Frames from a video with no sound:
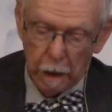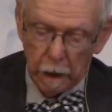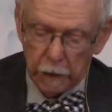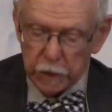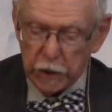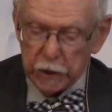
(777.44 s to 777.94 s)

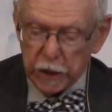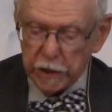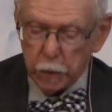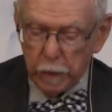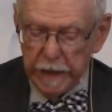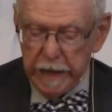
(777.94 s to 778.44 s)
Just
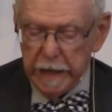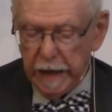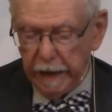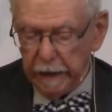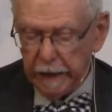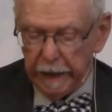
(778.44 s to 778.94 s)
as we
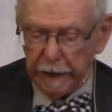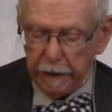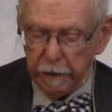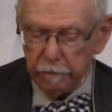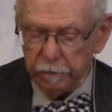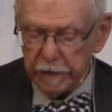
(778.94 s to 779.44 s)

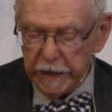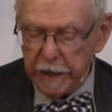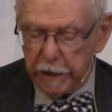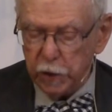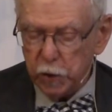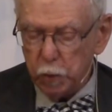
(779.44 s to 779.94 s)
have,
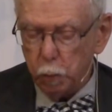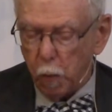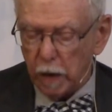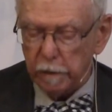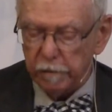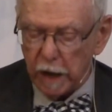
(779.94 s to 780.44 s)
each
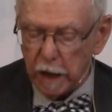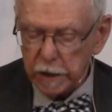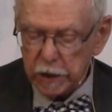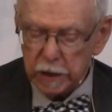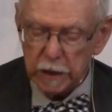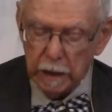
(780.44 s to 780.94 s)
one of
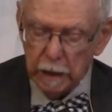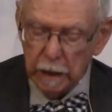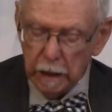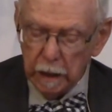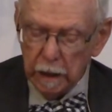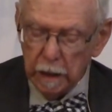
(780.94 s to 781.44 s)
us,
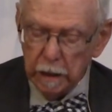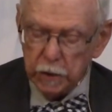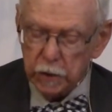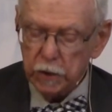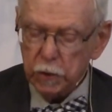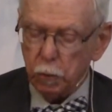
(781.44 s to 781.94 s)

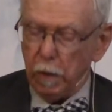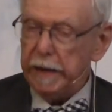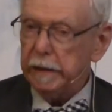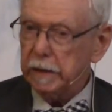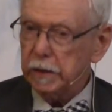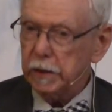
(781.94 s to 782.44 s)

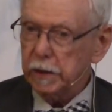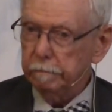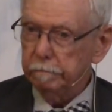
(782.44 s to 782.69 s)
strengths,